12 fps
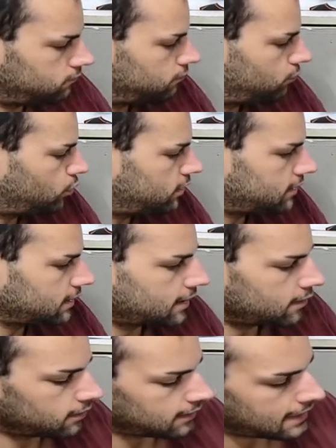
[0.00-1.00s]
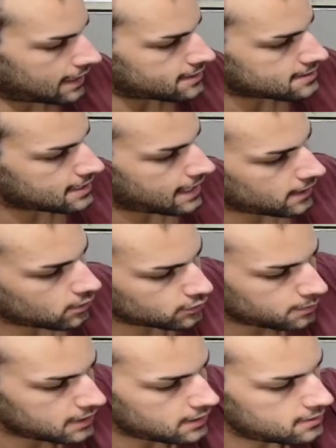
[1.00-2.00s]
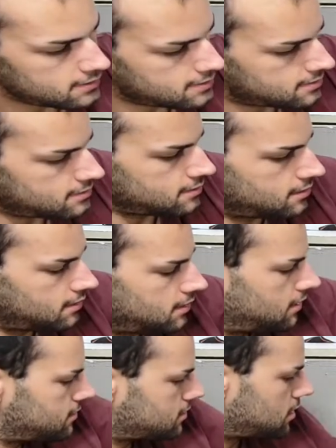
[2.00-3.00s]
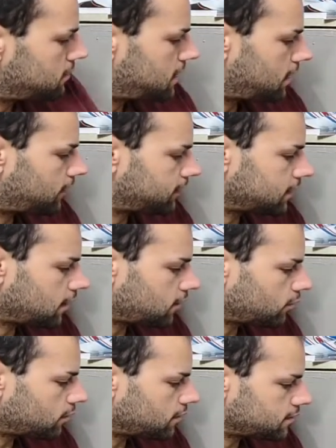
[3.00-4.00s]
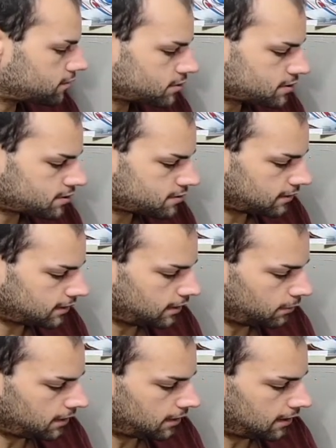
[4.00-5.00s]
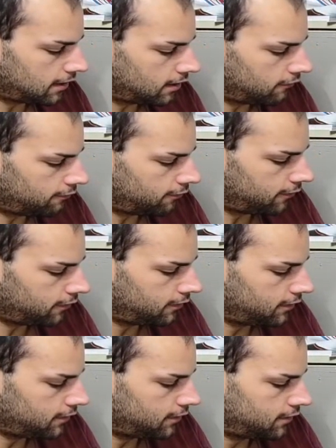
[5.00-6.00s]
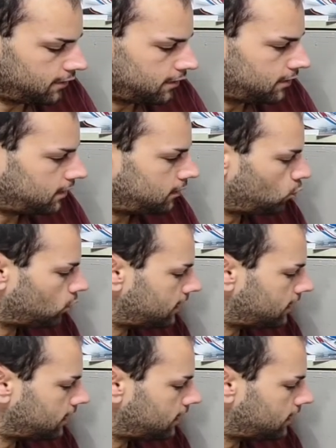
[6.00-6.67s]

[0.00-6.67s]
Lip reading: putting together the last angled piece. It's going to be held together with just a little bit of love and one